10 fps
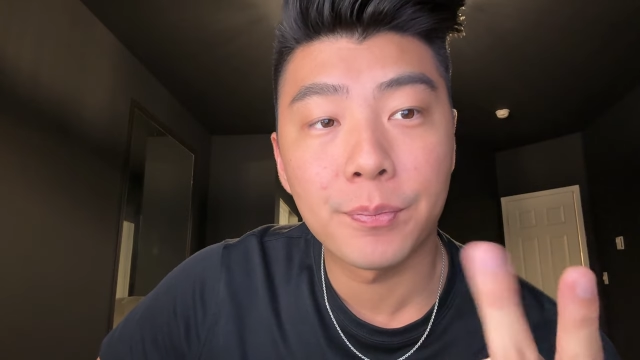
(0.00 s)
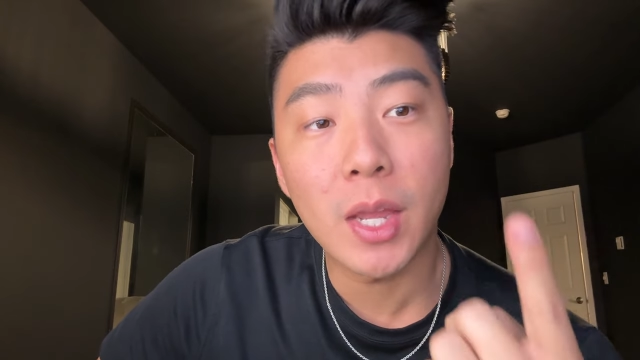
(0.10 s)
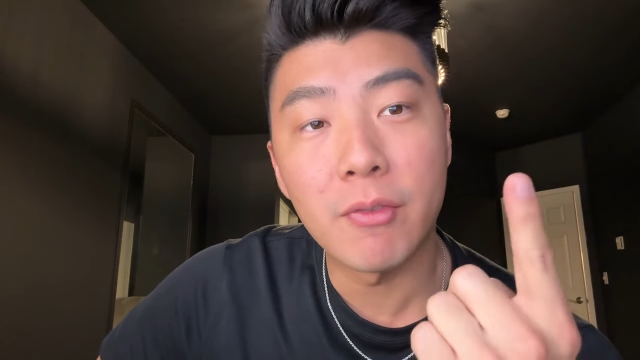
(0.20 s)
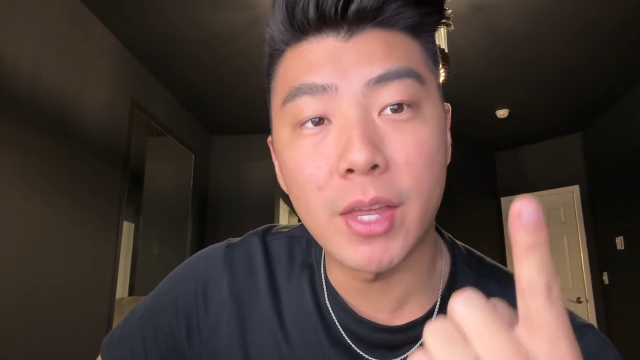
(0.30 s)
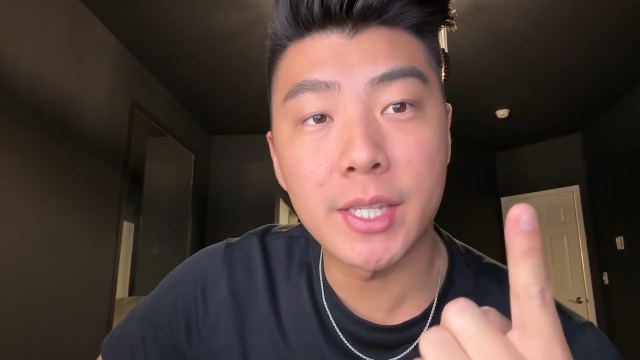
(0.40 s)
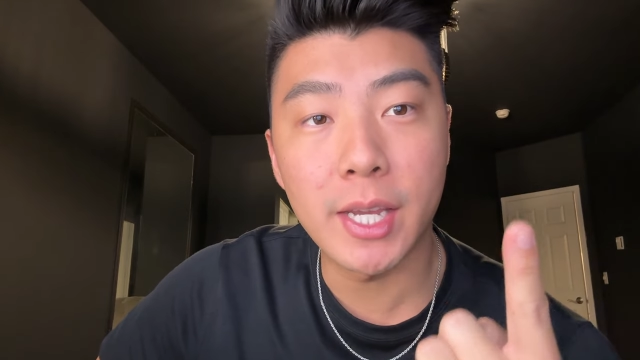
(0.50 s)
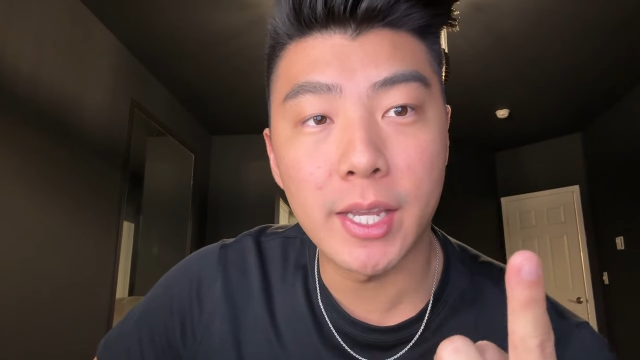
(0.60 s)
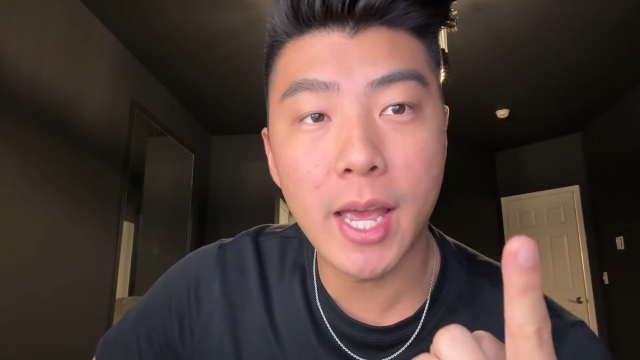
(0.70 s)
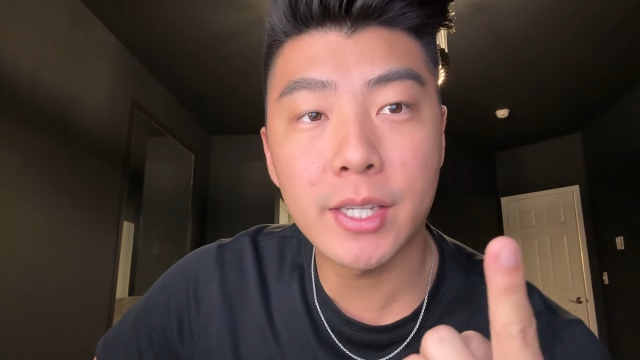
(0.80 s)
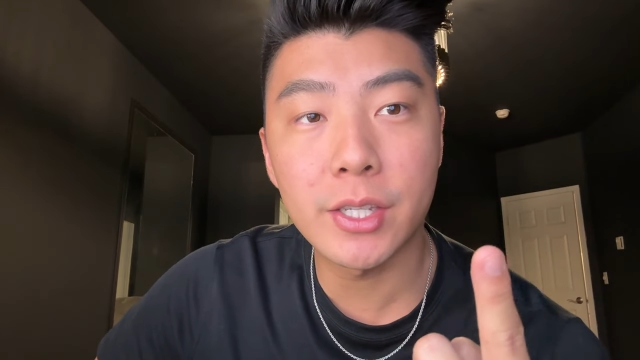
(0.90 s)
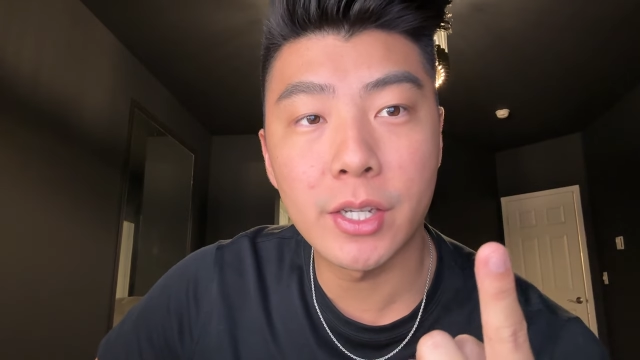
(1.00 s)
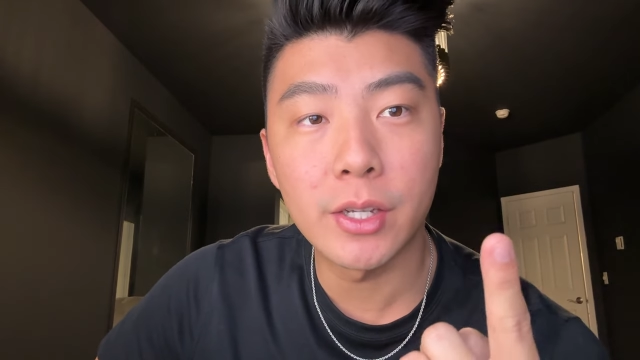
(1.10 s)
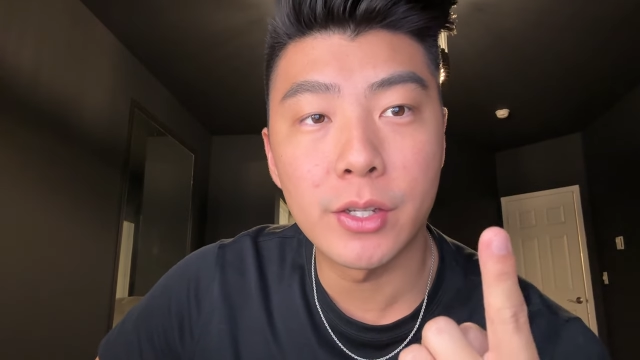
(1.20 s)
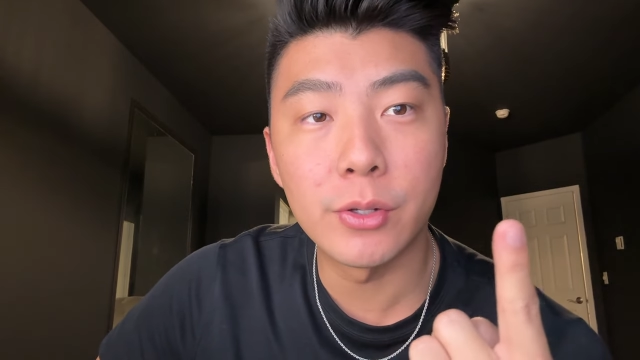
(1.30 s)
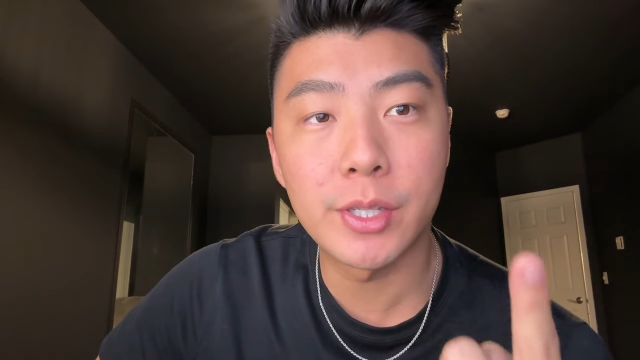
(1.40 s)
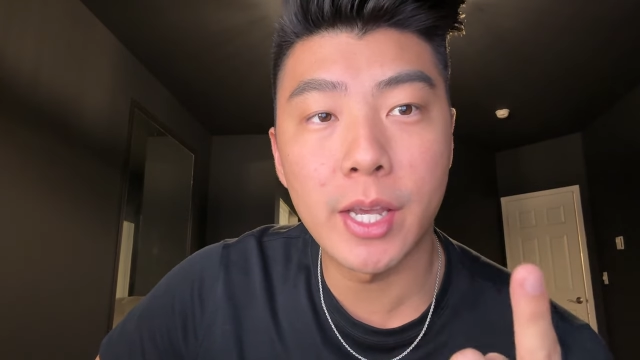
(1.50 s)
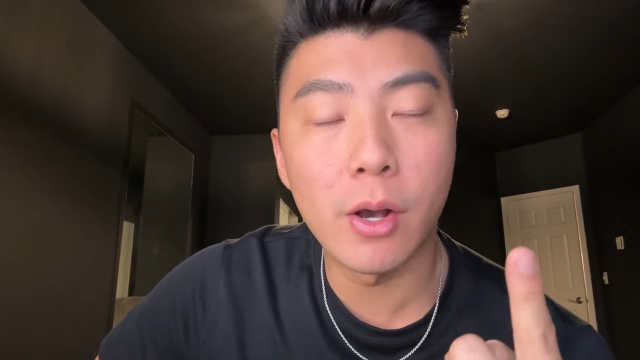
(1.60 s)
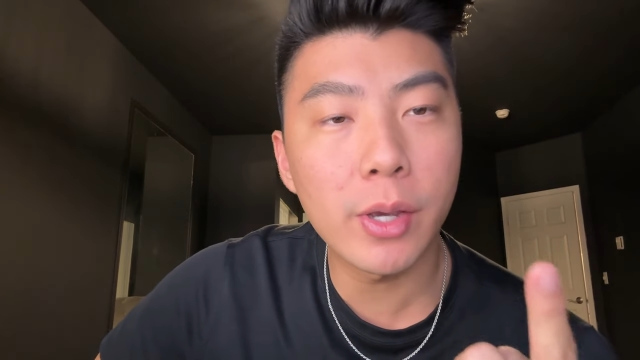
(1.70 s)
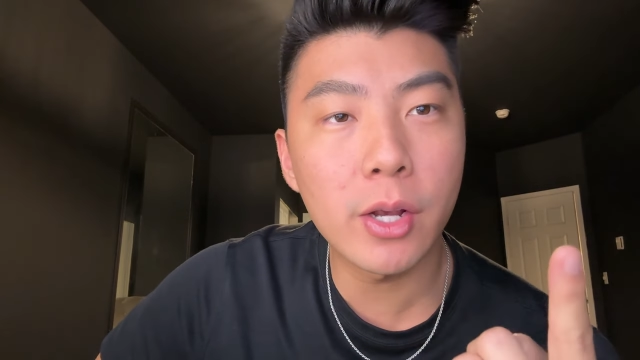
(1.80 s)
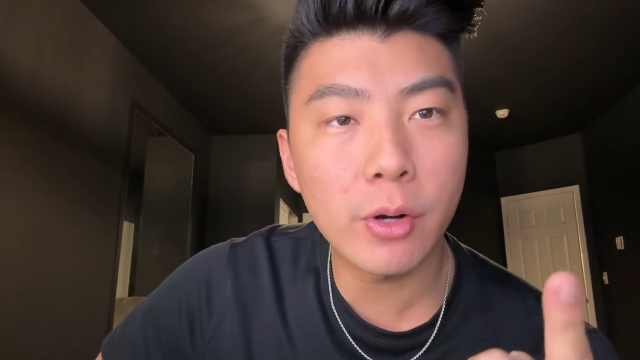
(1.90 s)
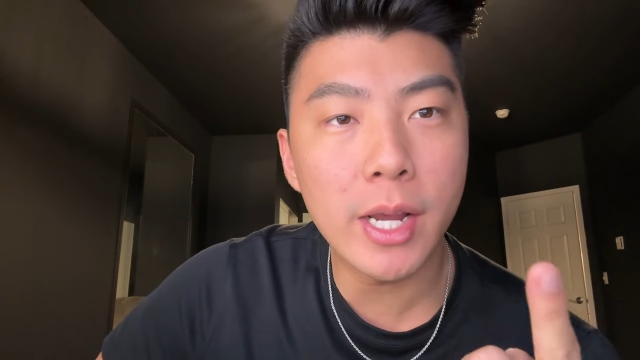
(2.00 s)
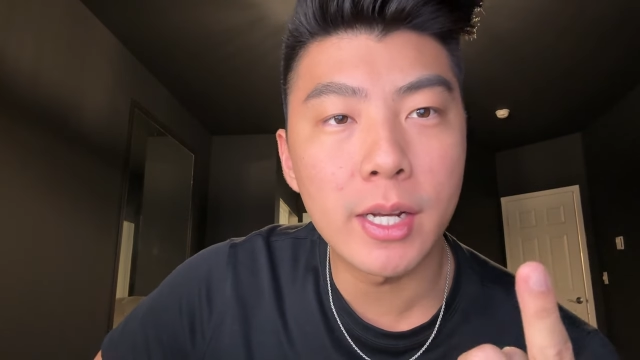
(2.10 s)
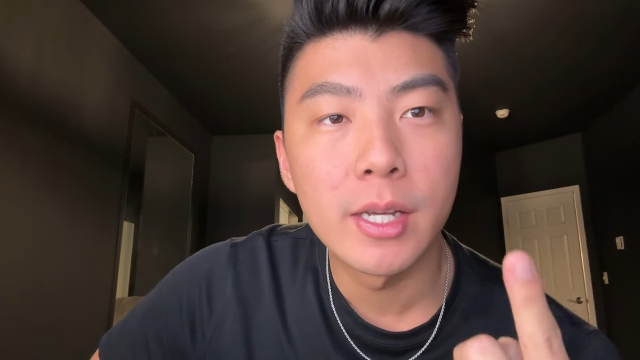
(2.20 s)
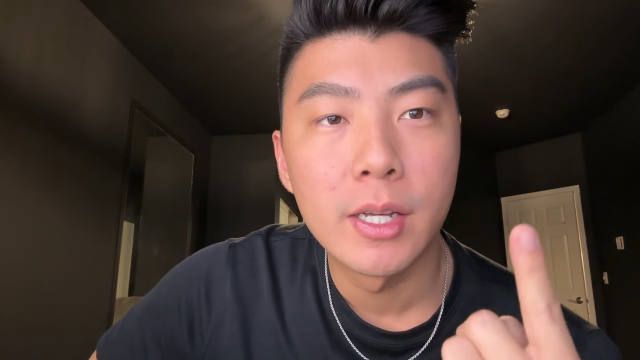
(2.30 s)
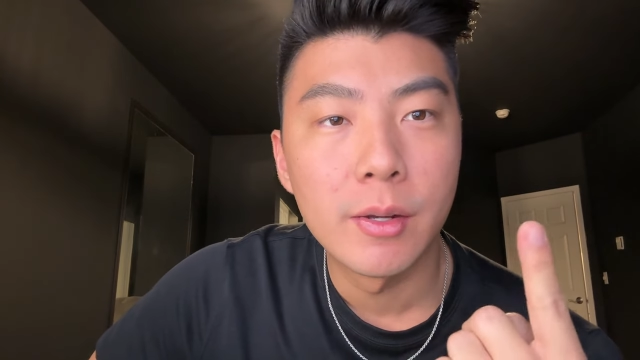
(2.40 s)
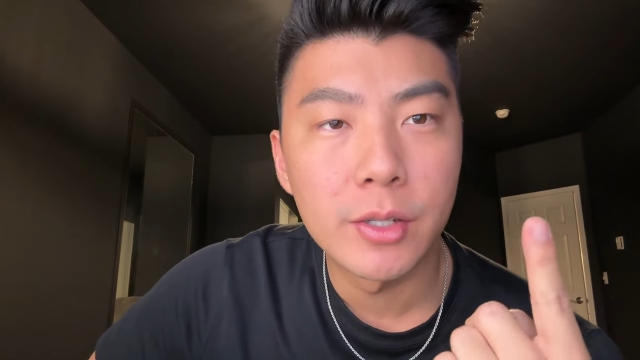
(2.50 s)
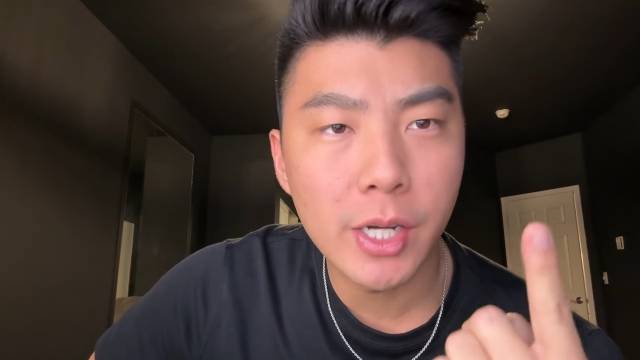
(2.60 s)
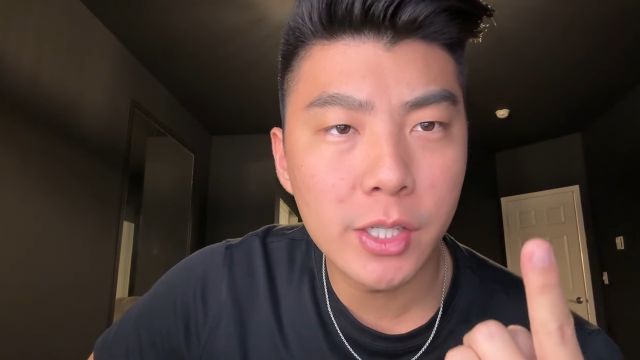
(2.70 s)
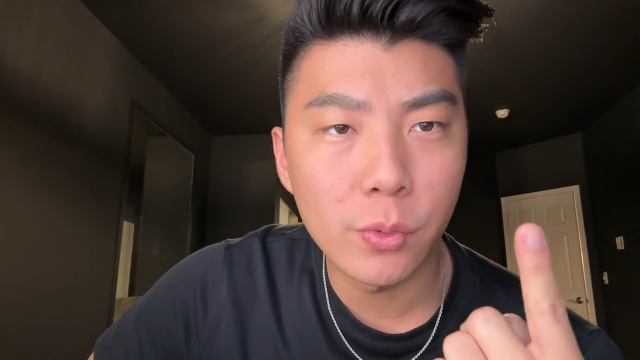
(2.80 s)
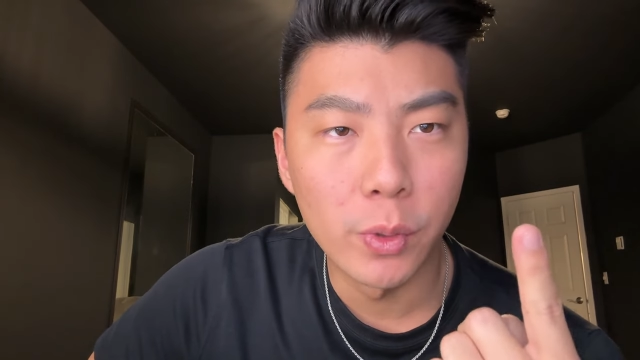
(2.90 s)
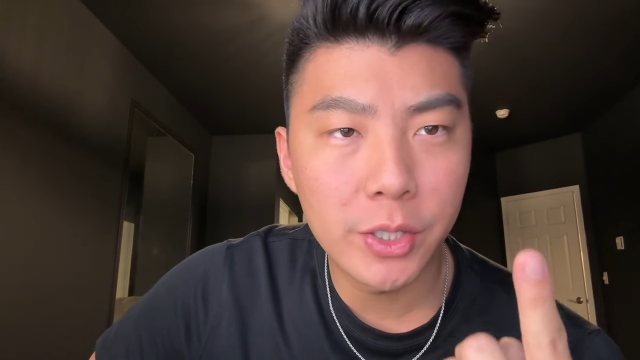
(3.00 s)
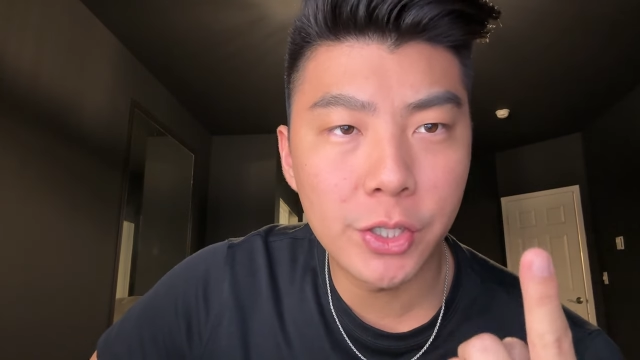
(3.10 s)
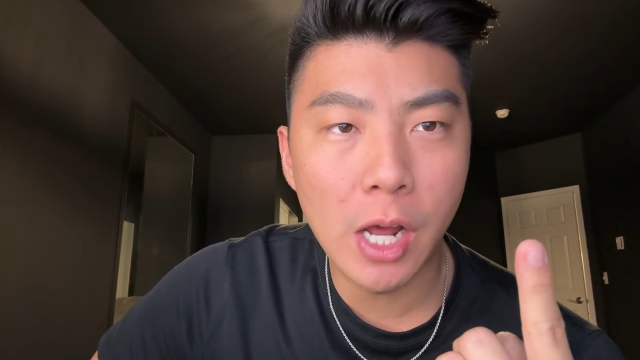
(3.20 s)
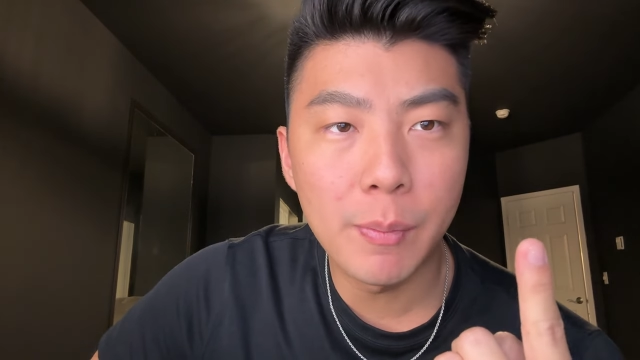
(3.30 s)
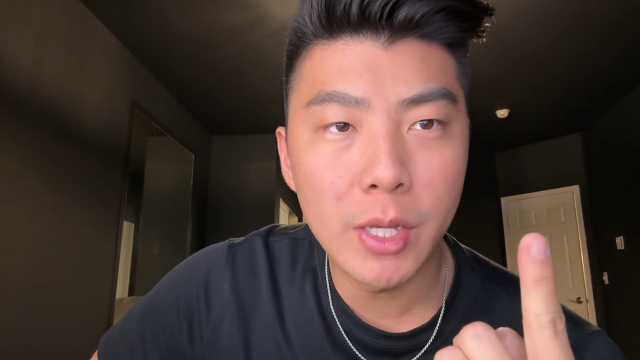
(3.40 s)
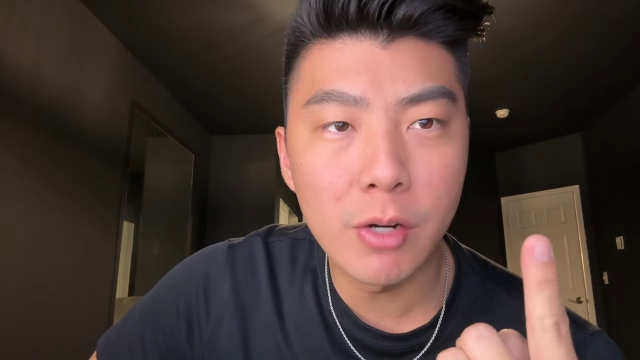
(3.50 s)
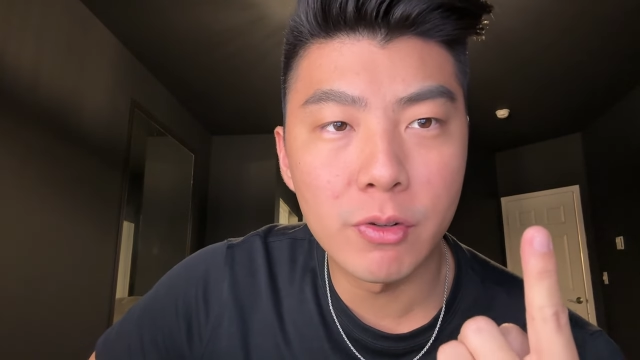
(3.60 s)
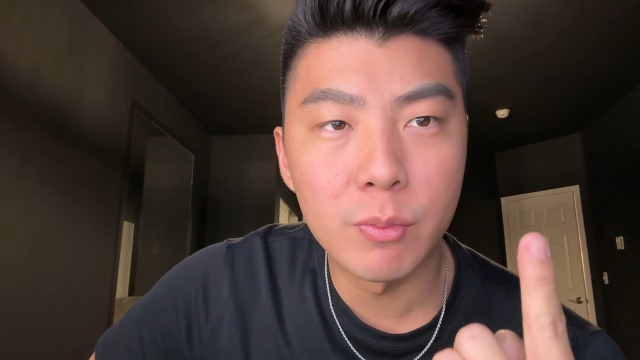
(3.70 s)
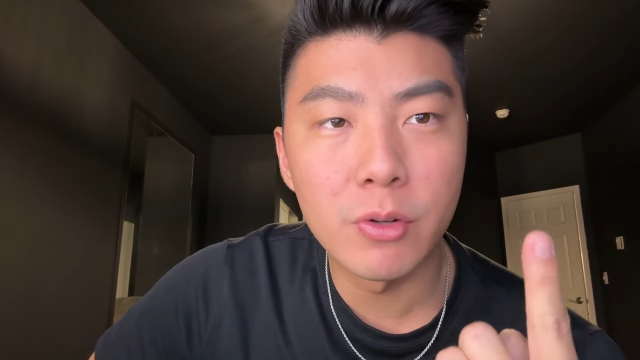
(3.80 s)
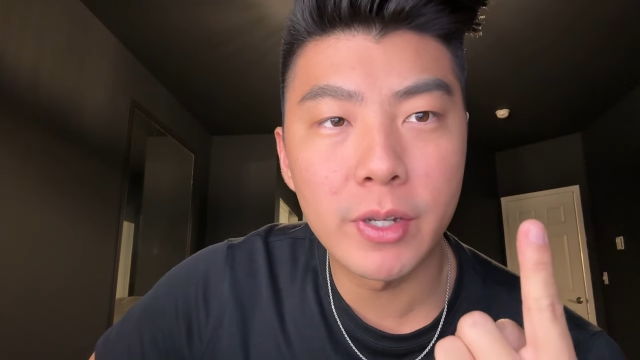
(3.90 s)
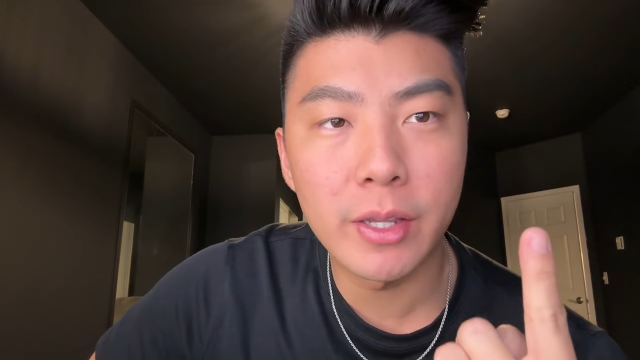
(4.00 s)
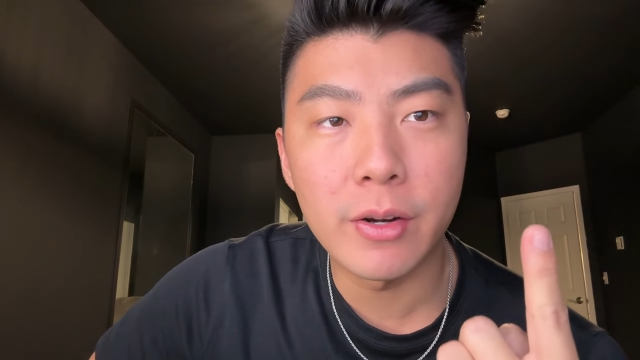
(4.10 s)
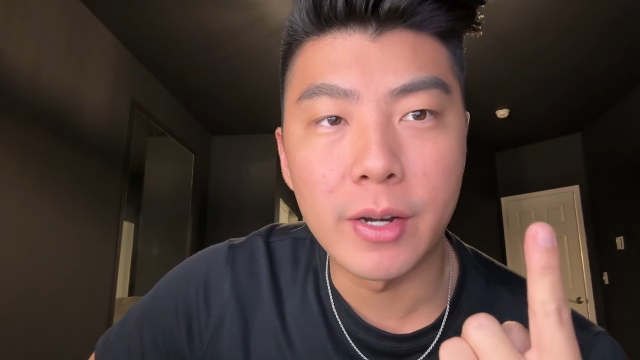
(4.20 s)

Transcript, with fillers: If they say yes, you say, okay, great. Chase, what's stopping you from moving there